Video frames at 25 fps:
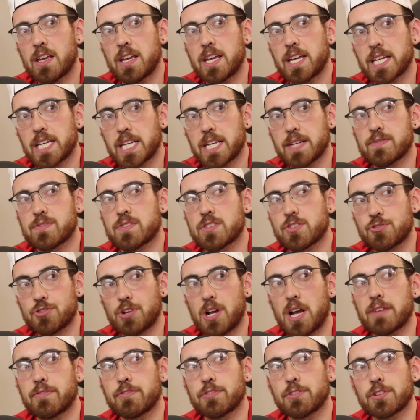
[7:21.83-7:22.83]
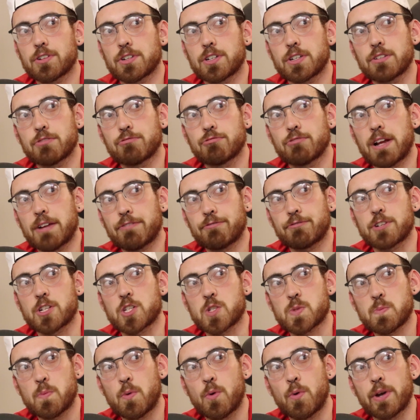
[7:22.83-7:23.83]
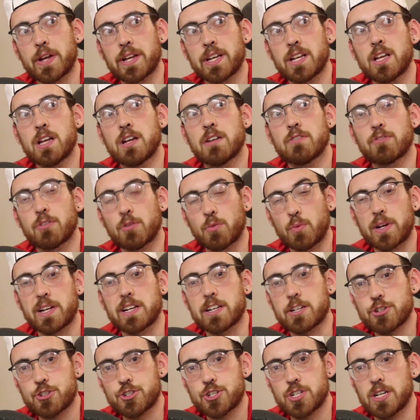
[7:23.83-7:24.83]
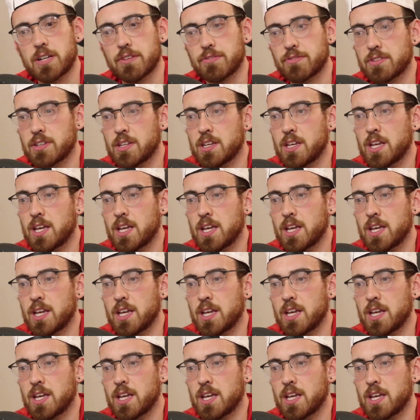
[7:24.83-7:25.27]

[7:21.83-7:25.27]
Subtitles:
it gives the driver a good reference point for when to shift.